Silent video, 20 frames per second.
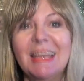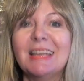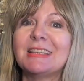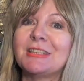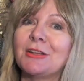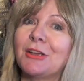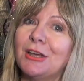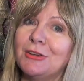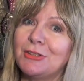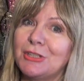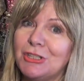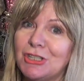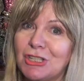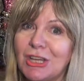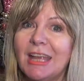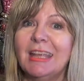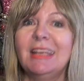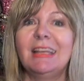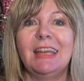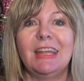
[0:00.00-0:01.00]
So go to
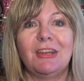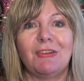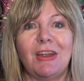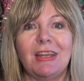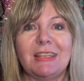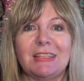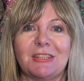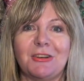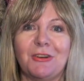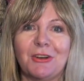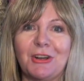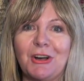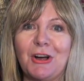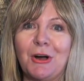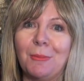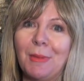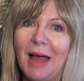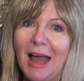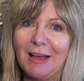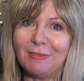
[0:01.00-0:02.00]

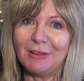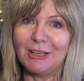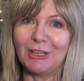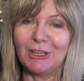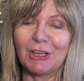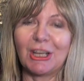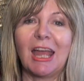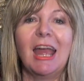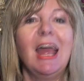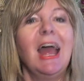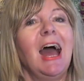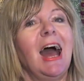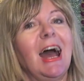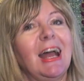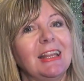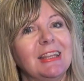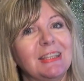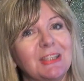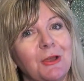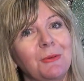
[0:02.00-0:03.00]
janeyleegrace.com, have a look,
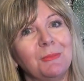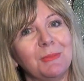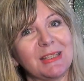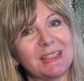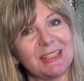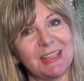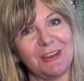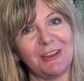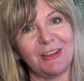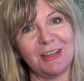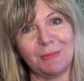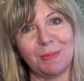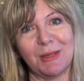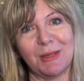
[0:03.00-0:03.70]
and don't miss the early